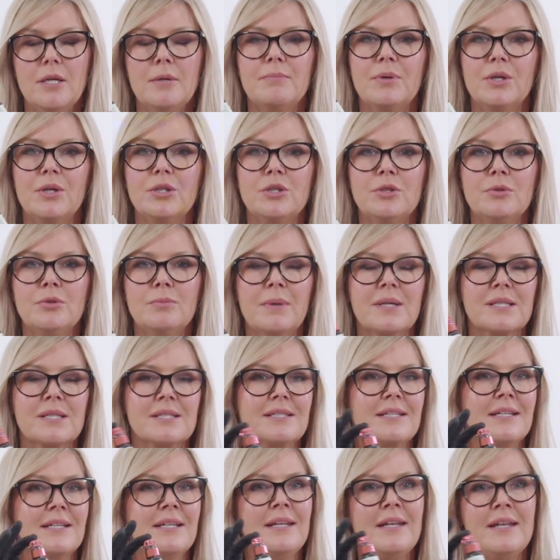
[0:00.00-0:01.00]
but you
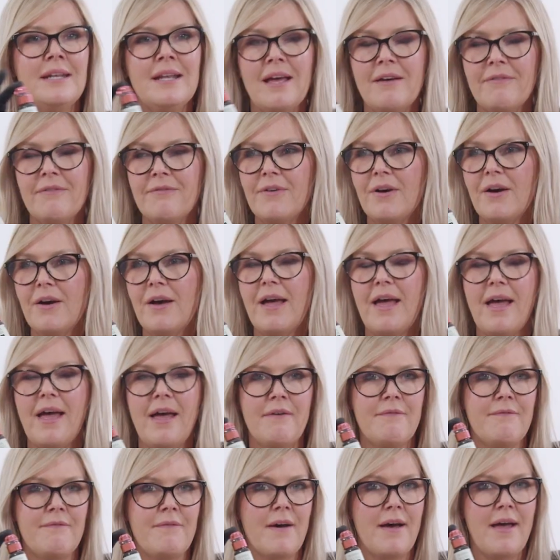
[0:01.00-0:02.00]
must never,
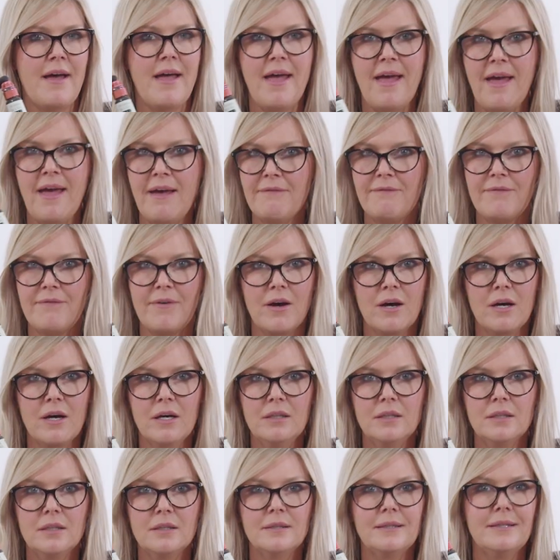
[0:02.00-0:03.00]
ever, ever,
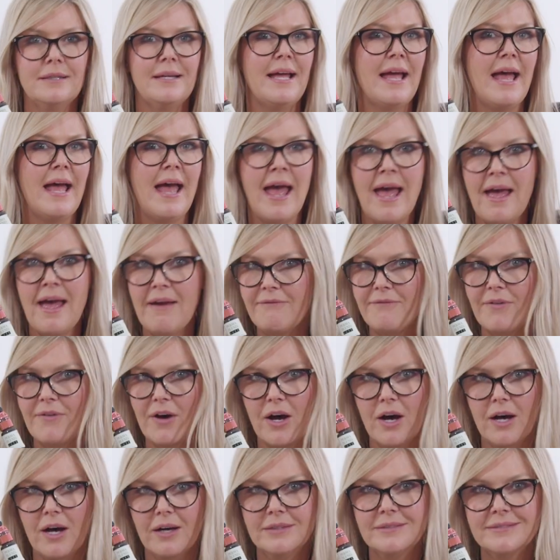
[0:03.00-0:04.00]

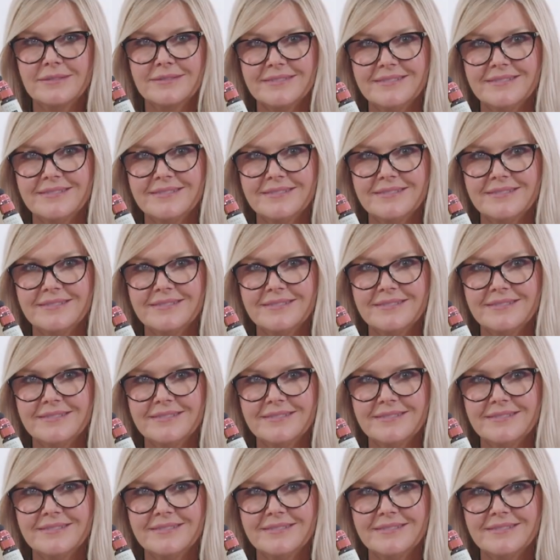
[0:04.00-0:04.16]
ever